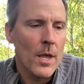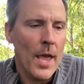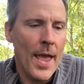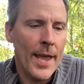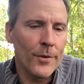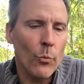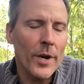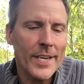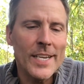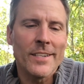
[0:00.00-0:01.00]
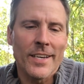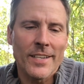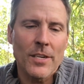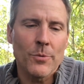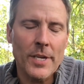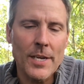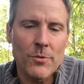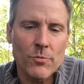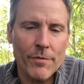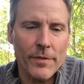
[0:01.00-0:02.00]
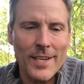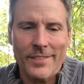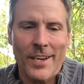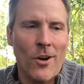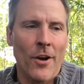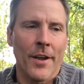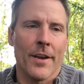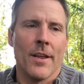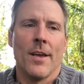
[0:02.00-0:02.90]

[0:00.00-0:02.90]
And what he did is he, he was reflecting on